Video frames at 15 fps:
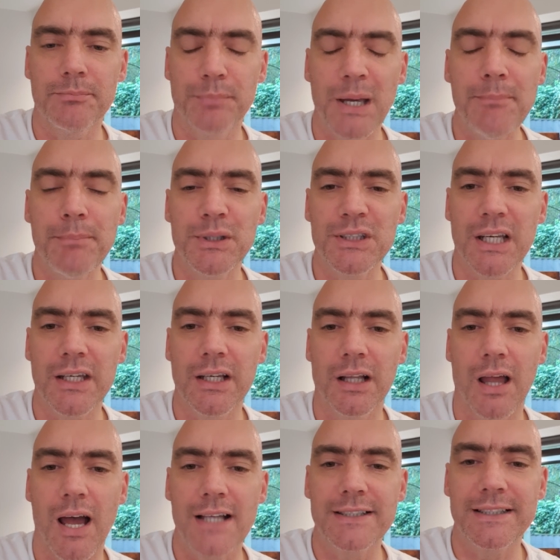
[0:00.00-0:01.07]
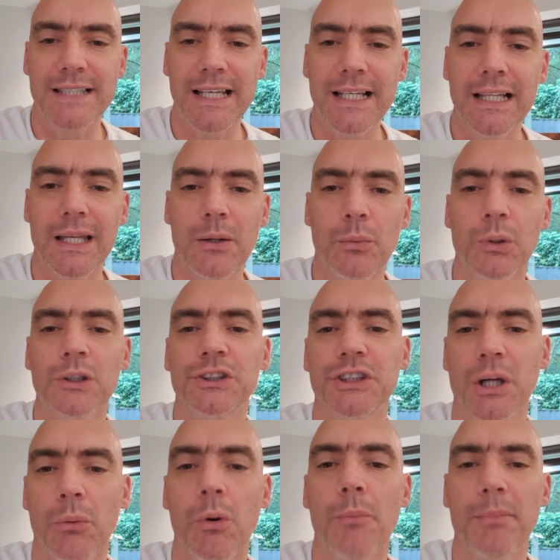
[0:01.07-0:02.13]
a ceiling will
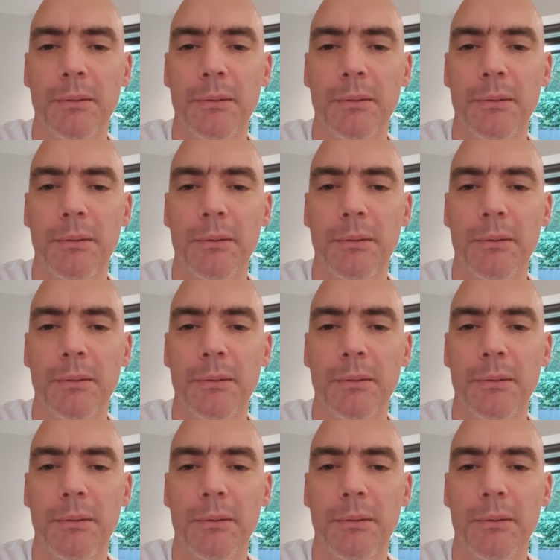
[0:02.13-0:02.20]
show up